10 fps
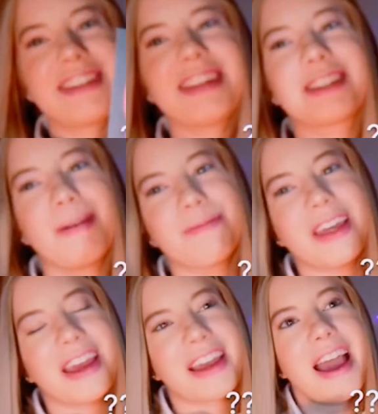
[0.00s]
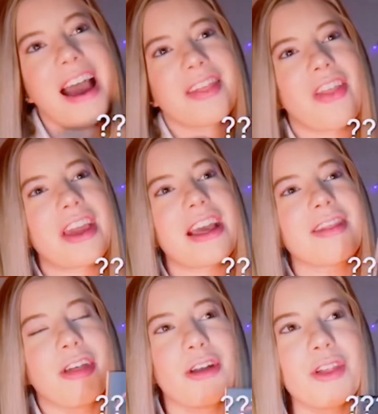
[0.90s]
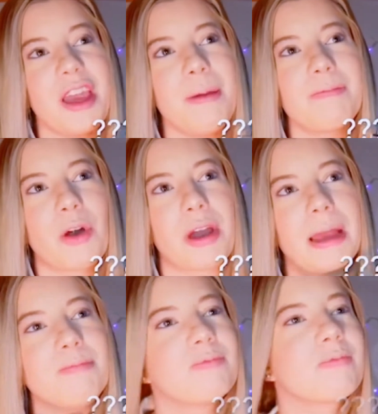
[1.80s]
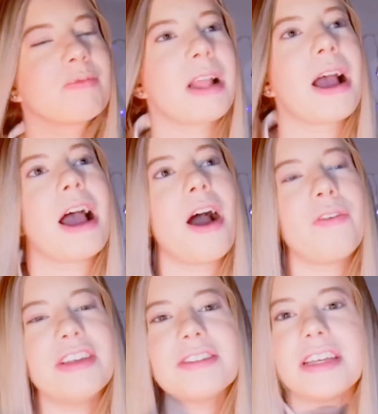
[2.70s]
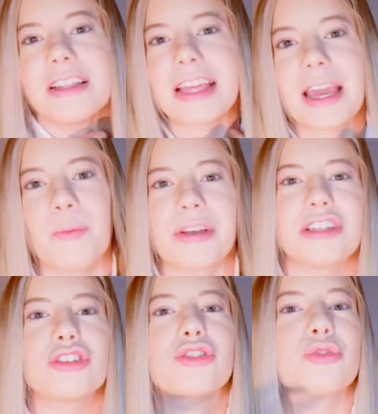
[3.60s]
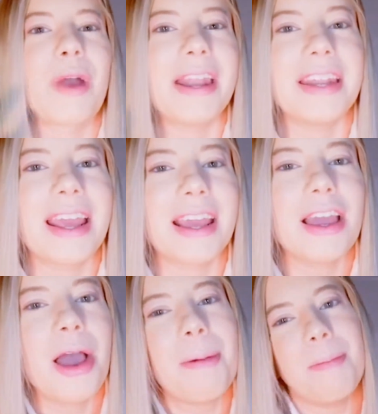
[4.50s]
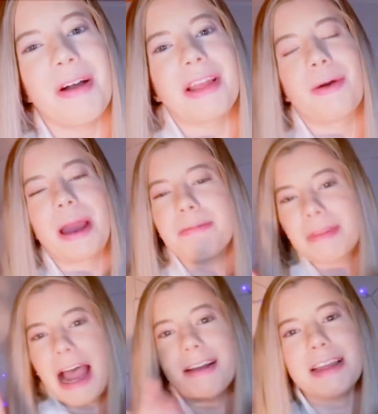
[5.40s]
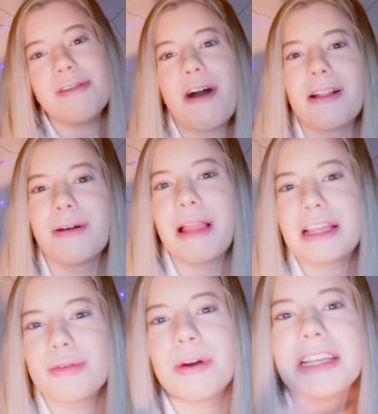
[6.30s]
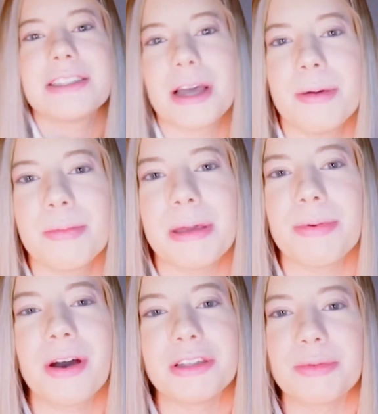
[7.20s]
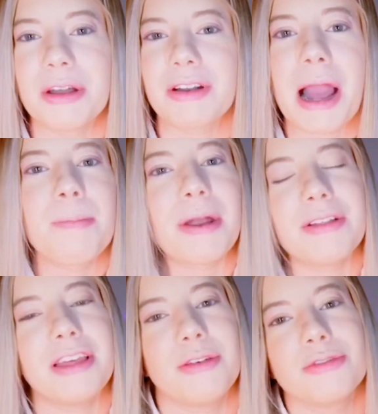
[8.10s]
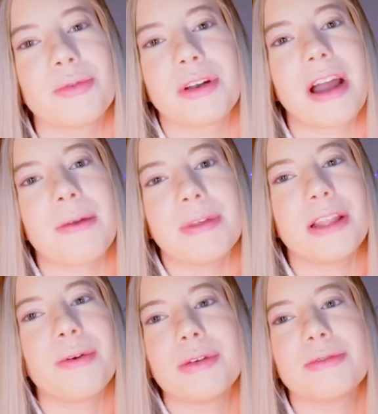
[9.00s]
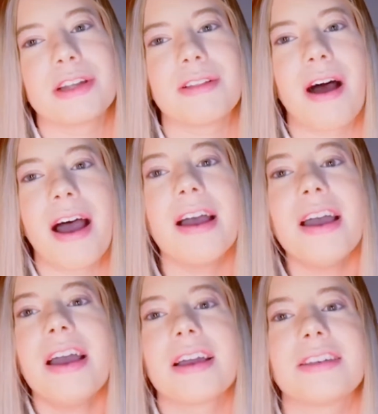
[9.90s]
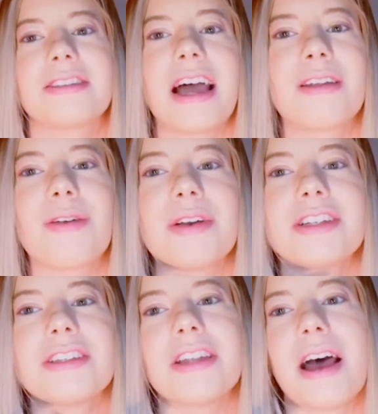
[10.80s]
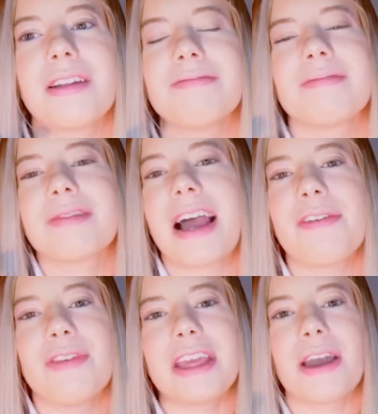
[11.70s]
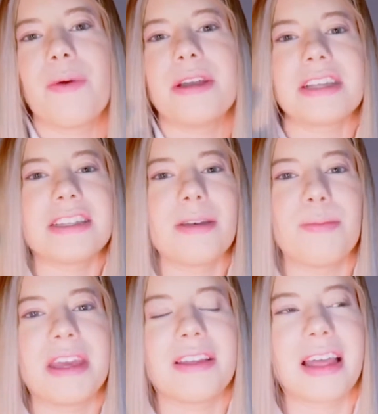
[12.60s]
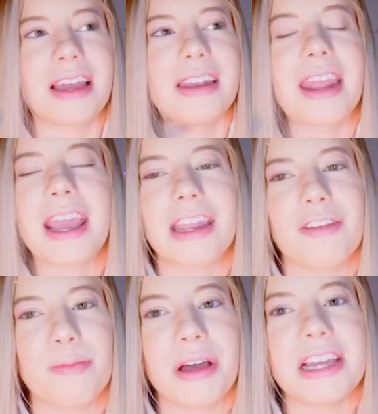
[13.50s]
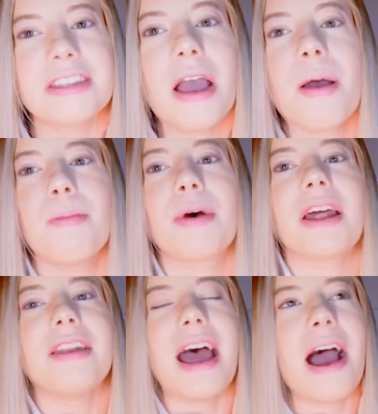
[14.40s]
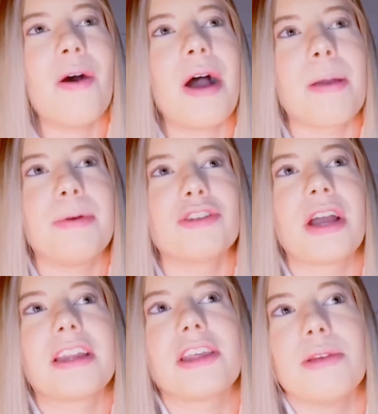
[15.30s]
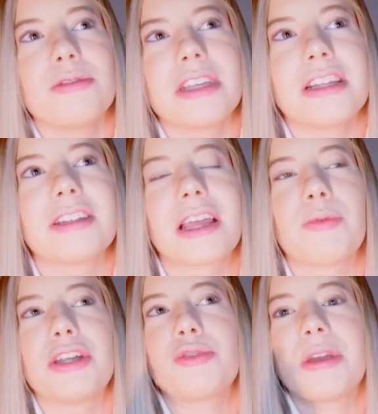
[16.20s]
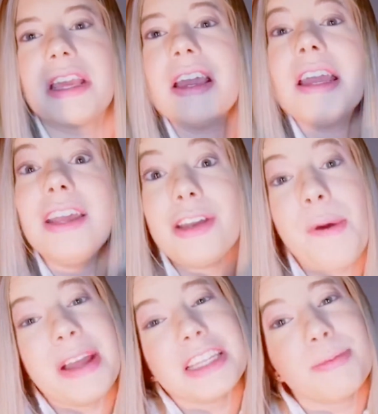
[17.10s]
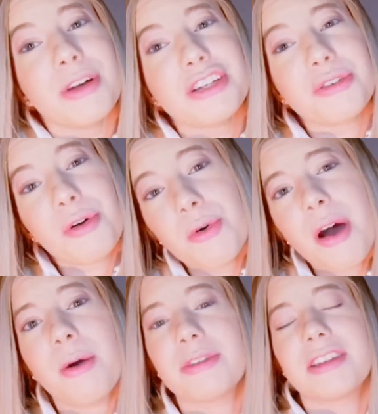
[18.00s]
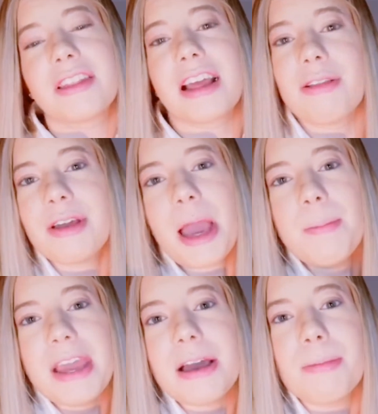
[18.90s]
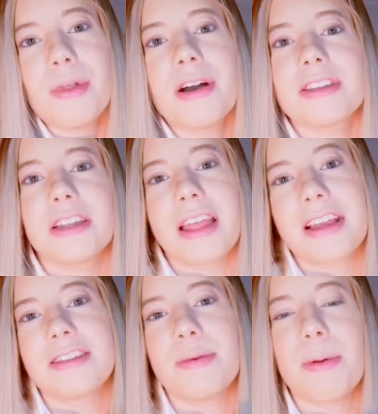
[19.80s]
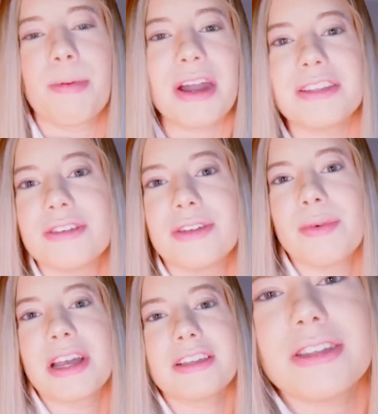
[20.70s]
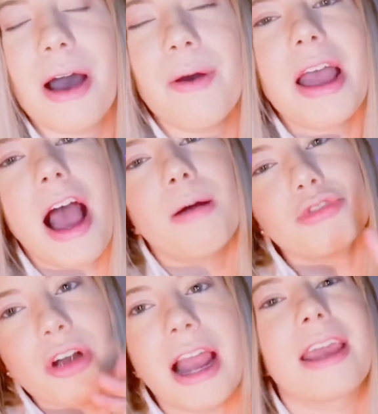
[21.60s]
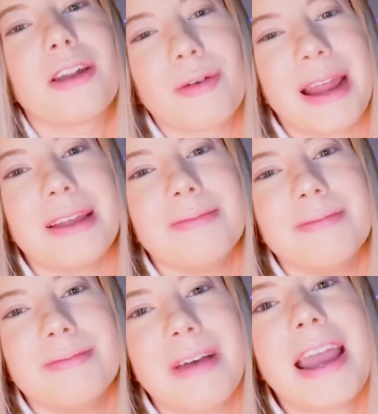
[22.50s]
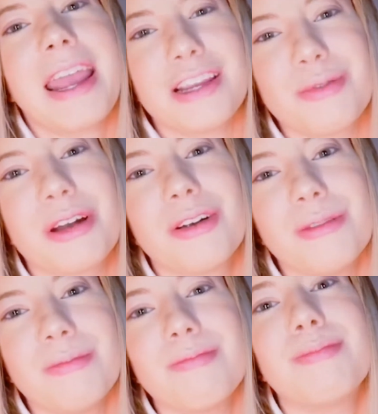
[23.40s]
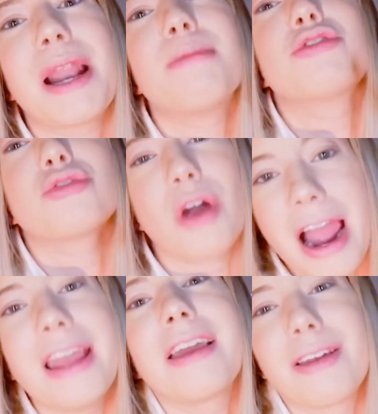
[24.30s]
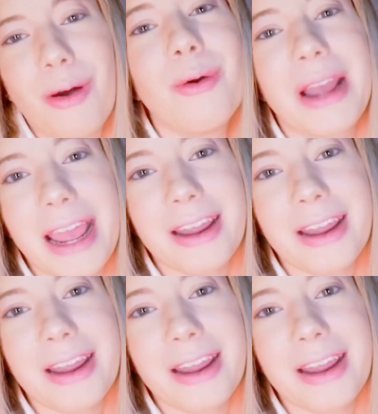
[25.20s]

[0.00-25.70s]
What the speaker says: something. Like it literally. Okay. Obviously, like, it wasn't trending, but, like, okay, I only follow, like, 20-something people on Twitter. I barely use Twitter. I really don't use it a lot because, I don't know, it's just not, I feel like it always ends up being, like, a negative place, but now I've been trying to use it to, like, retweet, you know, inspirational quotes and, like, look at makeup looks and, like, see what brands are doing, so I'm trying, all right? I hate Twitter, but I'm trying, okay?